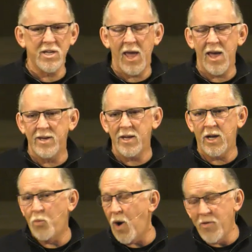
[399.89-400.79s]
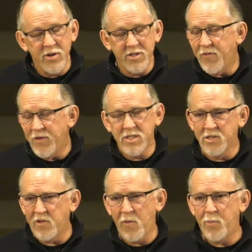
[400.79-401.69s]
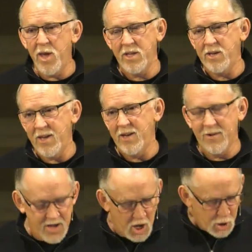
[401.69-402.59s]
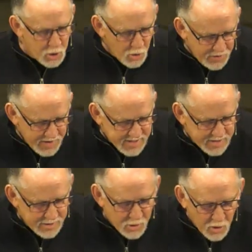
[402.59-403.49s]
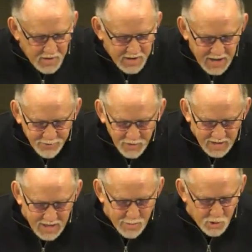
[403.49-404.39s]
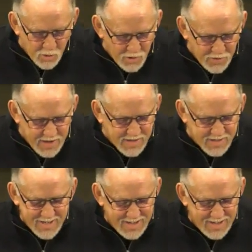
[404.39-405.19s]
And while there are differences of opinion here, who are the Nephilim? Who are these